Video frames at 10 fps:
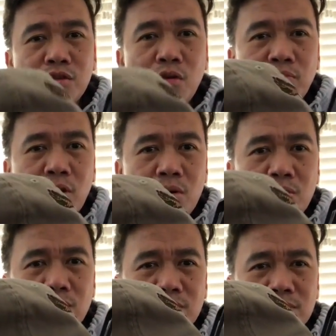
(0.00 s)

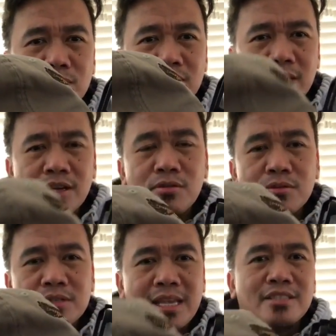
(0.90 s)
GoPro
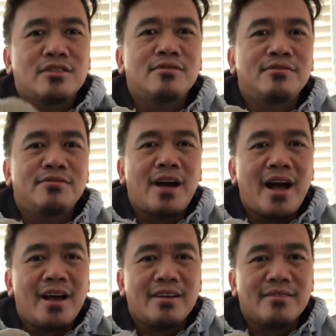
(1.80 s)
Hero Session
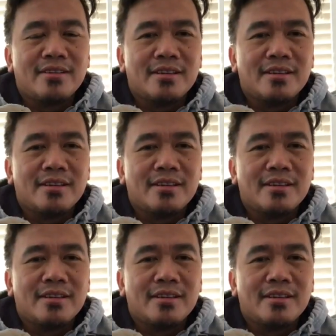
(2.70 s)
5.